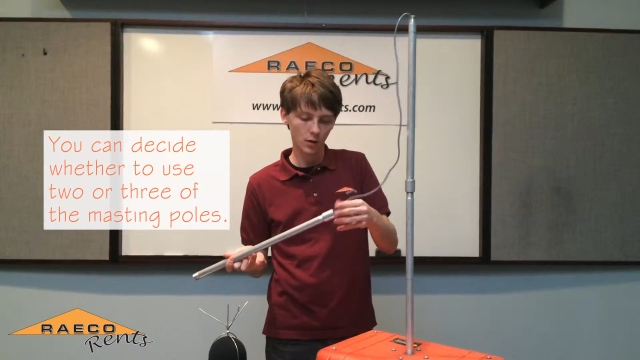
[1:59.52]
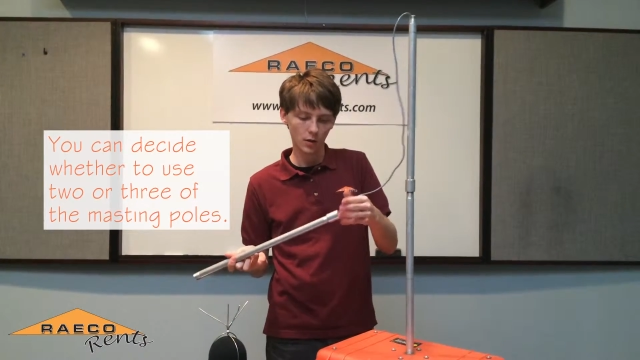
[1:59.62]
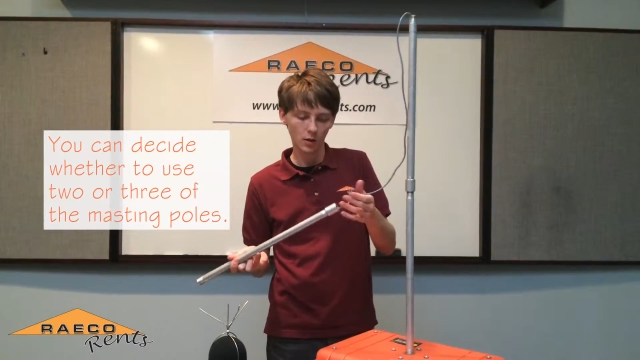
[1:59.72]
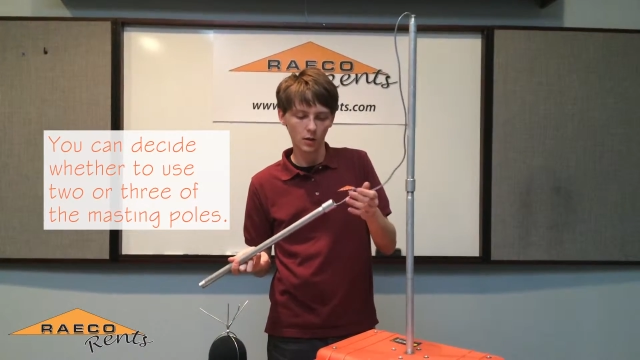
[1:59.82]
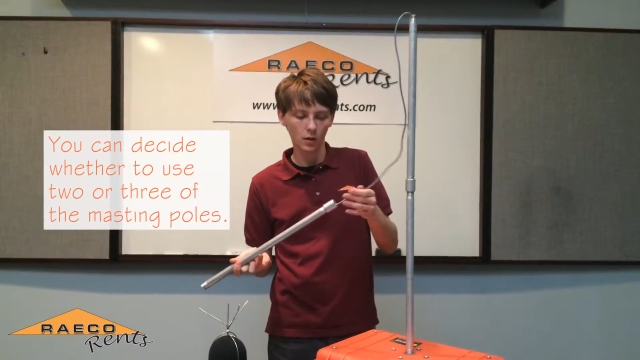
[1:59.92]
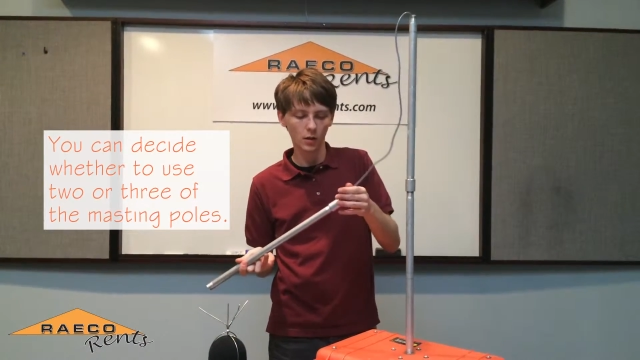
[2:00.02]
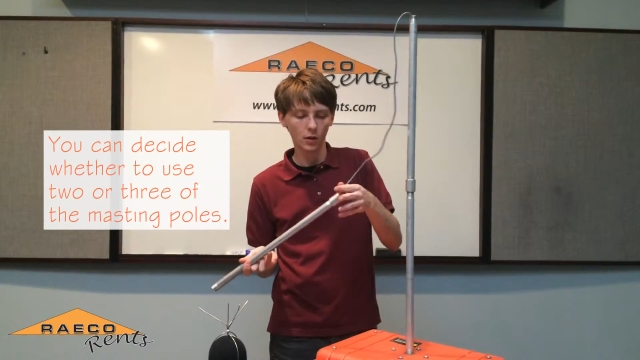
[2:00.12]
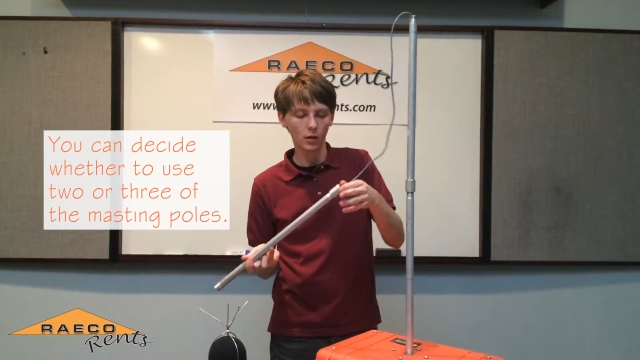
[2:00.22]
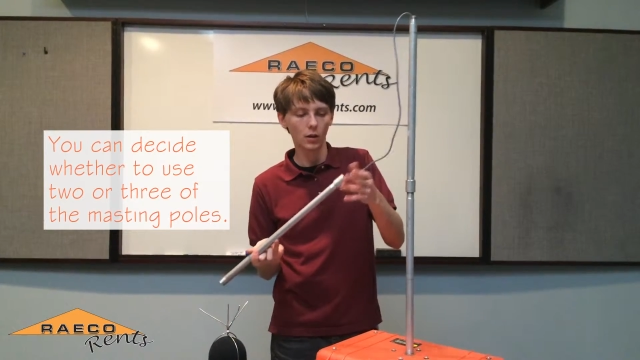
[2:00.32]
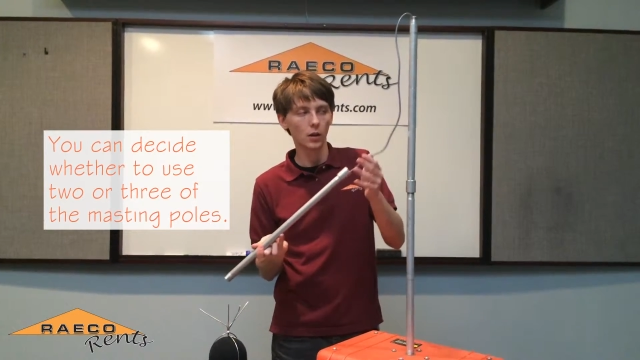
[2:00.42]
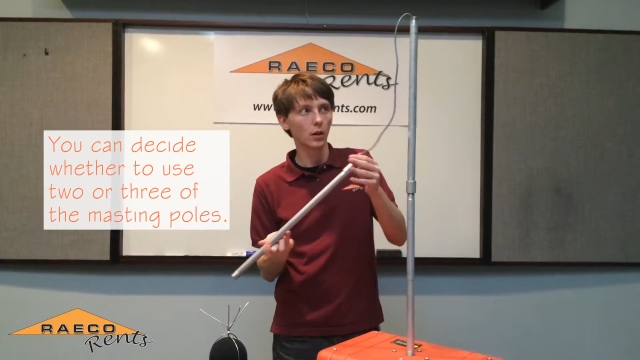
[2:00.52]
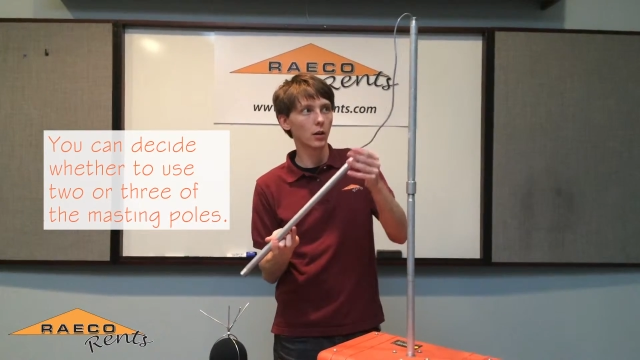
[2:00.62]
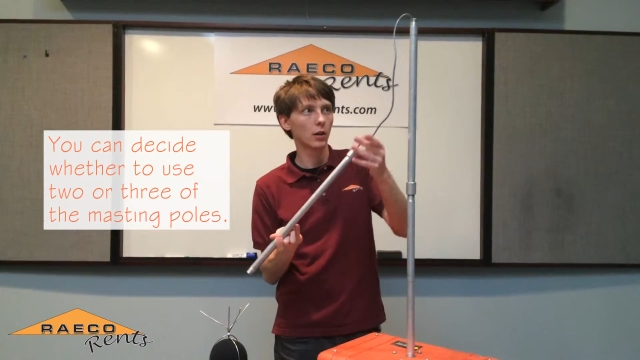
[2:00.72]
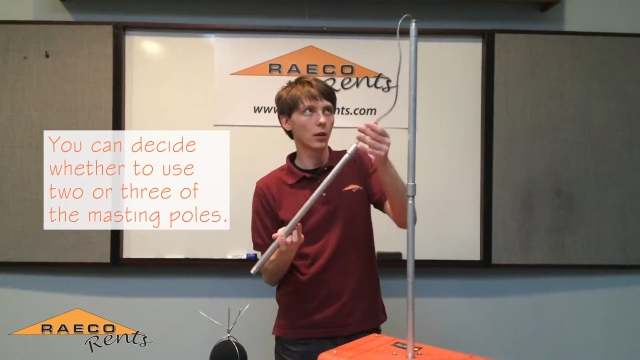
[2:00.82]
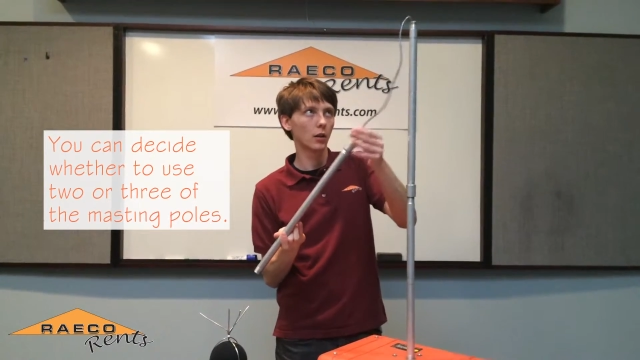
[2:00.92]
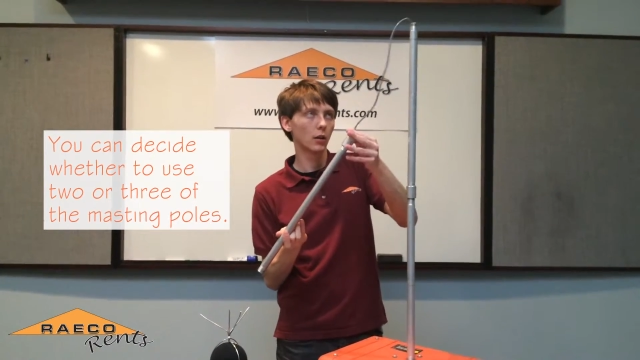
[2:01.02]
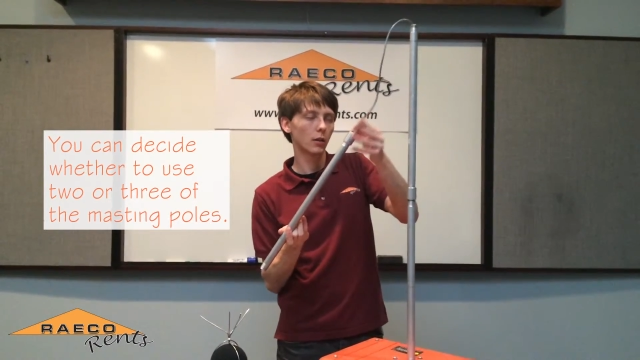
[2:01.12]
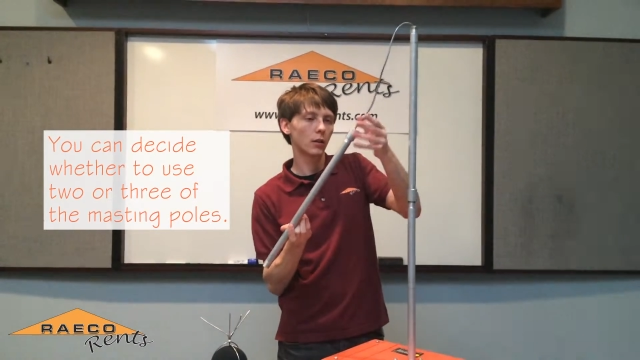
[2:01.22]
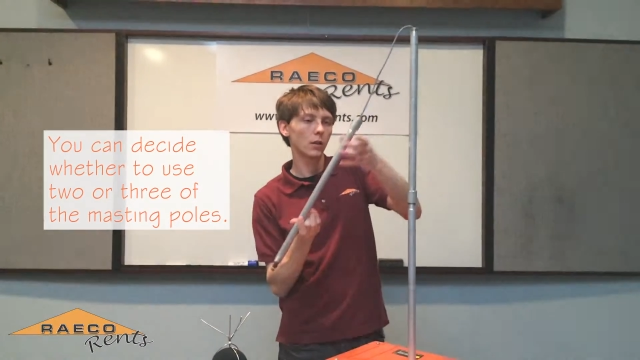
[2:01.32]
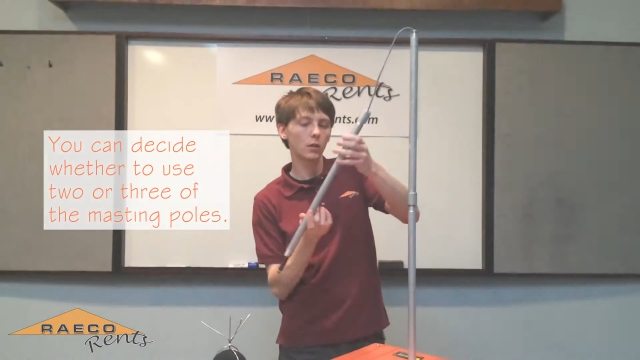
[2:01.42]

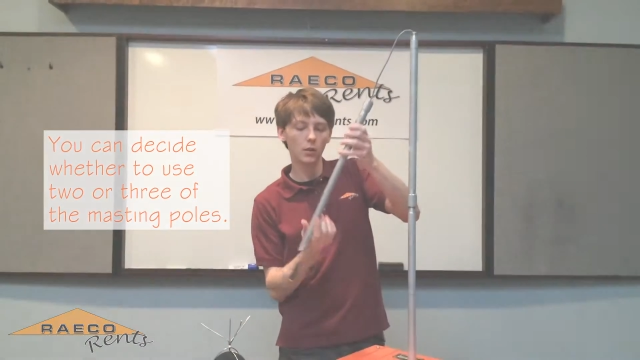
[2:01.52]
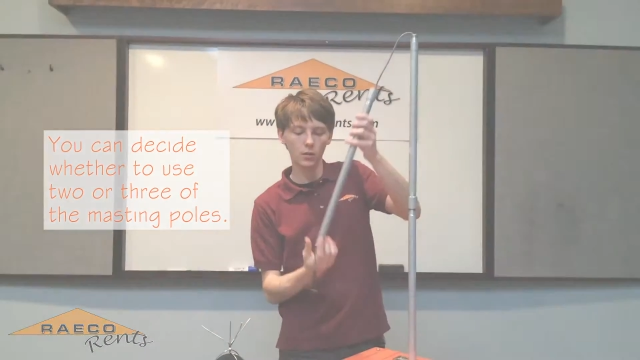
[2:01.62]
(silence)